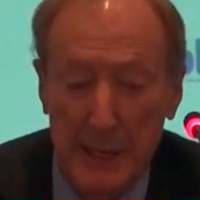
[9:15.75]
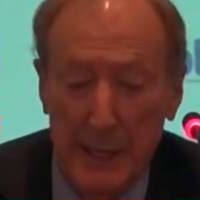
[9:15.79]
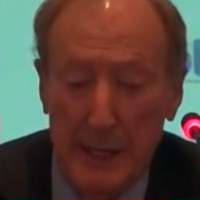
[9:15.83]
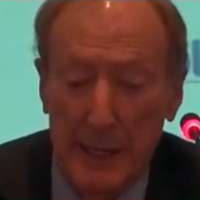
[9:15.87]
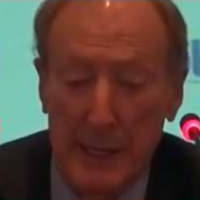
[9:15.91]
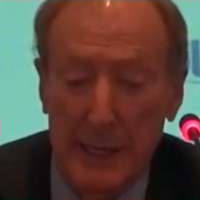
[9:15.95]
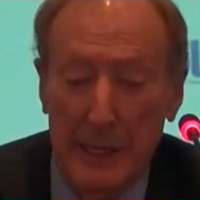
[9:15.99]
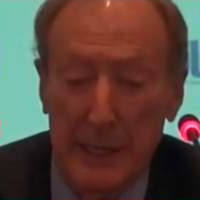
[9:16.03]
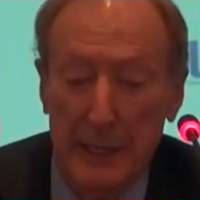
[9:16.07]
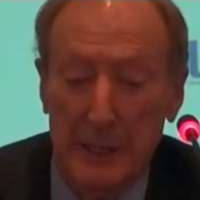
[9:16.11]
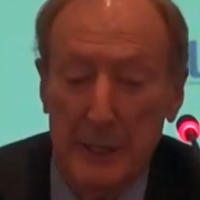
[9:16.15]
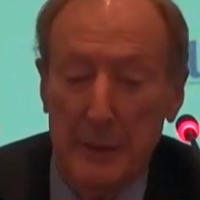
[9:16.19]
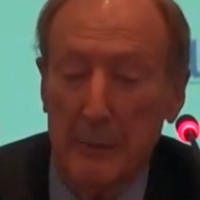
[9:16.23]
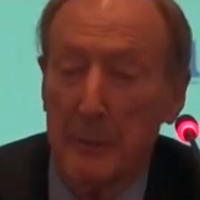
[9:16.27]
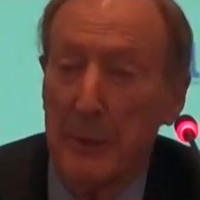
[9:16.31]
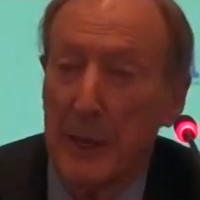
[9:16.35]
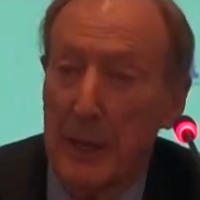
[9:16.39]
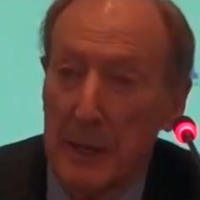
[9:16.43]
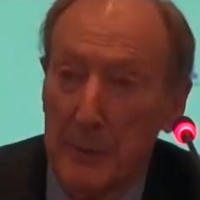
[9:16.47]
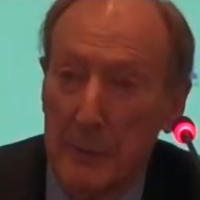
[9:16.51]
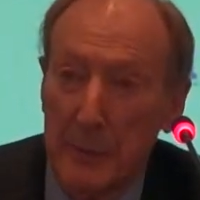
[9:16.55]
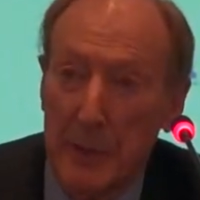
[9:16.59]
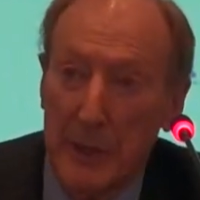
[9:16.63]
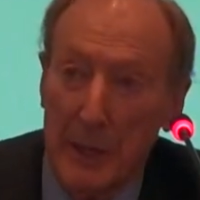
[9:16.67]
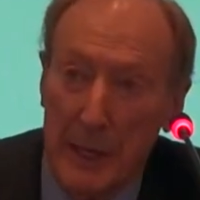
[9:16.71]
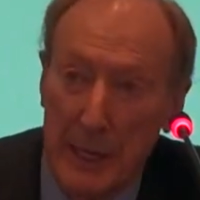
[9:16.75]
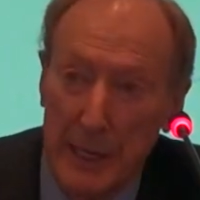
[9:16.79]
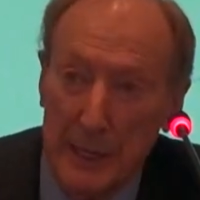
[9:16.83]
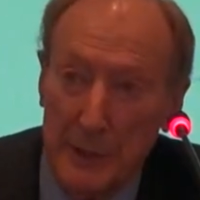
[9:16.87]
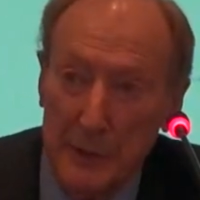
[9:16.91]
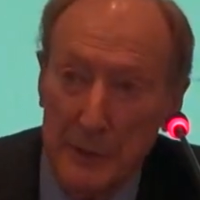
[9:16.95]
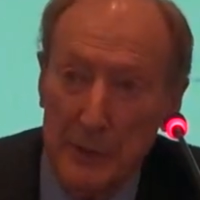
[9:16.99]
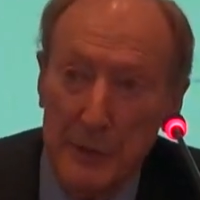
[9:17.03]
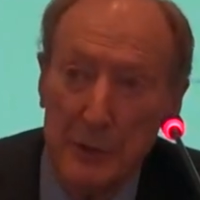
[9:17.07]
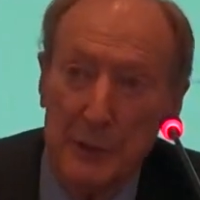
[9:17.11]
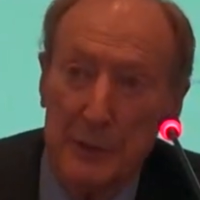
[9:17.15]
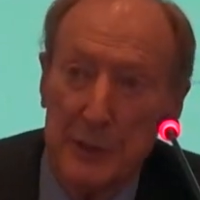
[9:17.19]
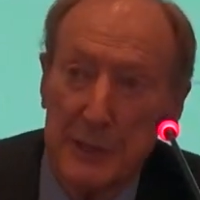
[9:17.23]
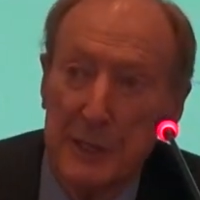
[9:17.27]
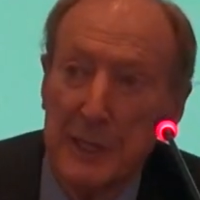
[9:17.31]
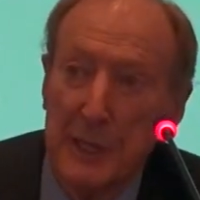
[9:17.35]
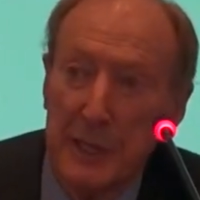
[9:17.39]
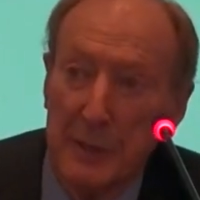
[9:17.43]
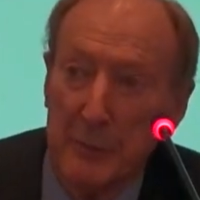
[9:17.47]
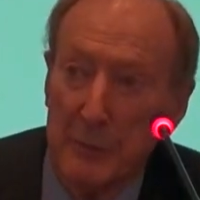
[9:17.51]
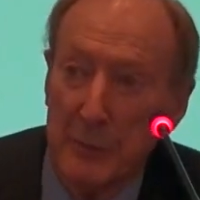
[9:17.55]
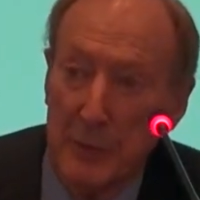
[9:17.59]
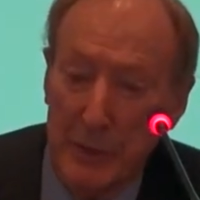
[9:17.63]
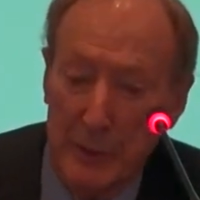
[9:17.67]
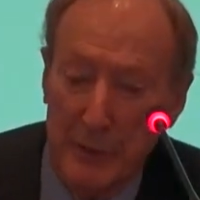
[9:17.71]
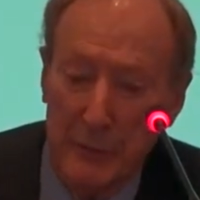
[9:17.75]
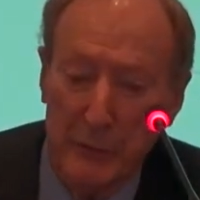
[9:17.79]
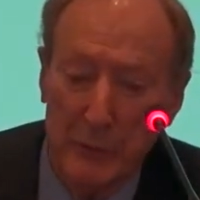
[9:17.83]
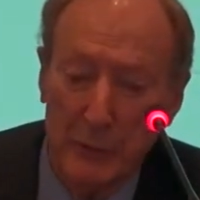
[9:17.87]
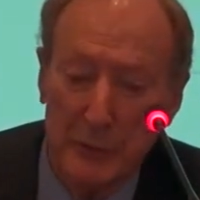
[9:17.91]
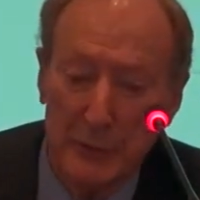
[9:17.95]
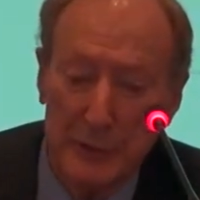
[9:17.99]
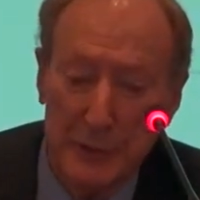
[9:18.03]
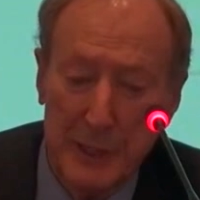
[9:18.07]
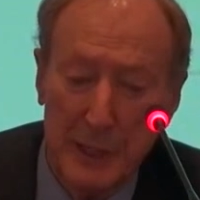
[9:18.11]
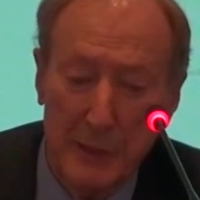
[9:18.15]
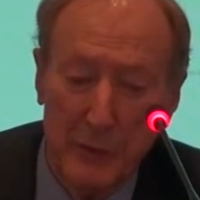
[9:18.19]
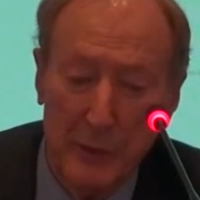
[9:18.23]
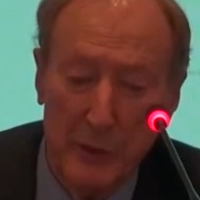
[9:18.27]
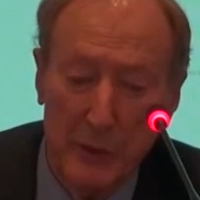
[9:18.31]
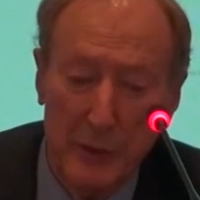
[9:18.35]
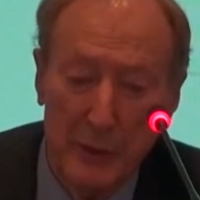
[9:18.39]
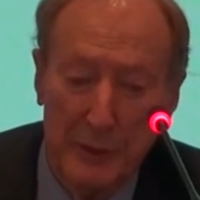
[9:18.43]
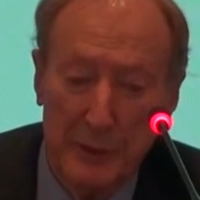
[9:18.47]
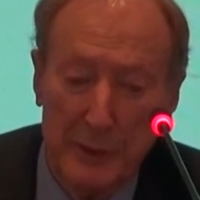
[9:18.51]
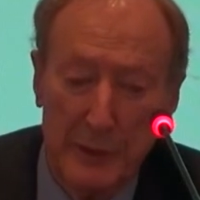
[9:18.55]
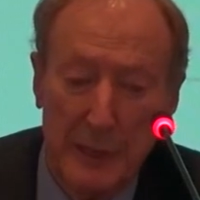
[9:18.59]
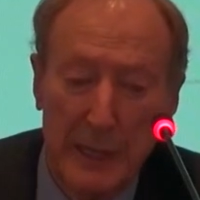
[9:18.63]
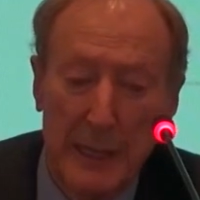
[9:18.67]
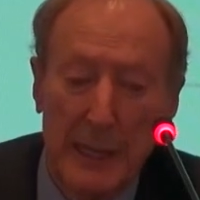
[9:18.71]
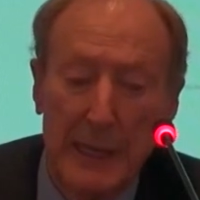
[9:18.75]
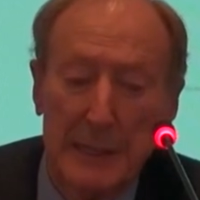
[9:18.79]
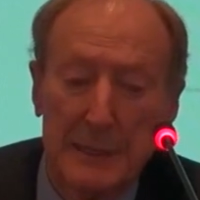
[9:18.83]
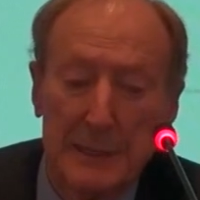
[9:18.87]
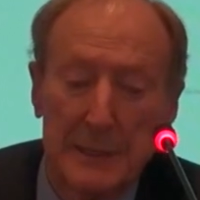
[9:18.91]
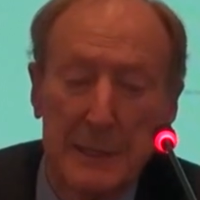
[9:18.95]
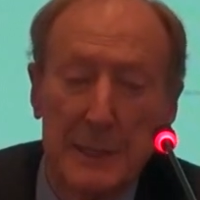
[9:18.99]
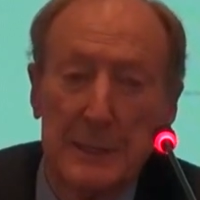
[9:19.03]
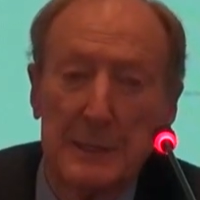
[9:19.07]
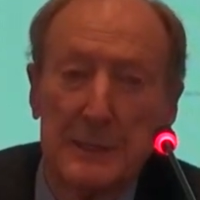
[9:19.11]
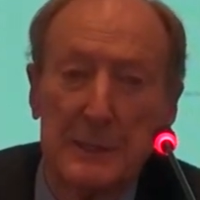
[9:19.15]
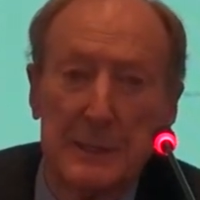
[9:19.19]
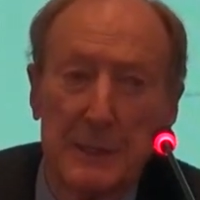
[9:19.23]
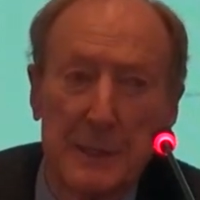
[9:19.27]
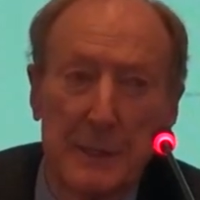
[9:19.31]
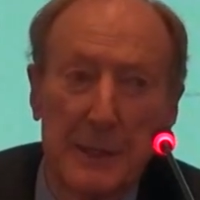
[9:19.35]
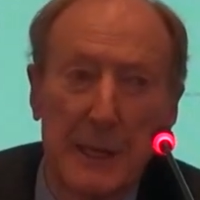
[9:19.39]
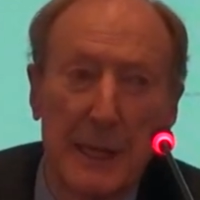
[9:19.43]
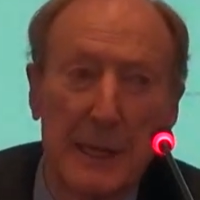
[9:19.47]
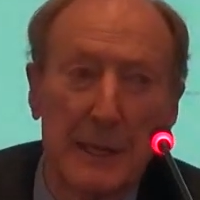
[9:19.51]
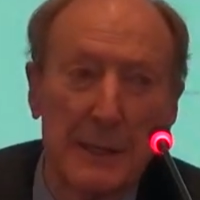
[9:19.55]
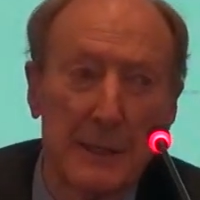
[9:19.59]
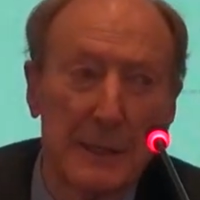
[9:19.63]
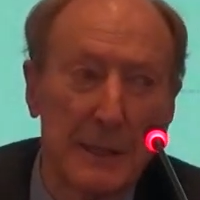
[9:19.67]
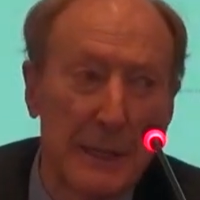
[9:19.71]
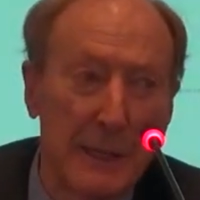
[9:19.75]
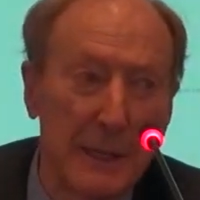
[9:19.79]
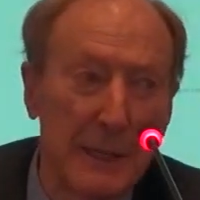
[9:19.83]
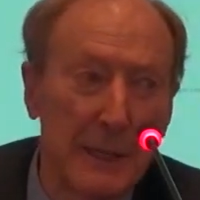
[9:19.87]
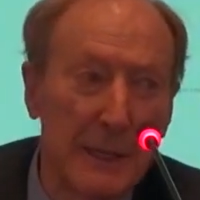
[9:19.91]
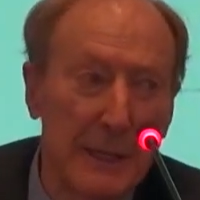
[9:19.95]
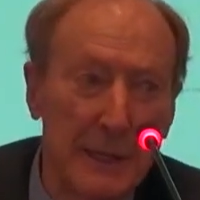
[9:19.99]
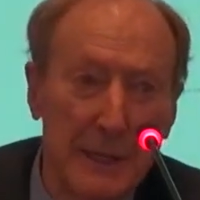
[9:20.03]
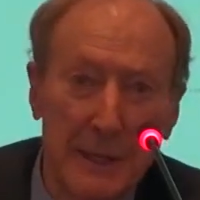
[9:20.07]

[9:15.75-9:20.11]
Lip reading: and Barbara and her team have also got access to that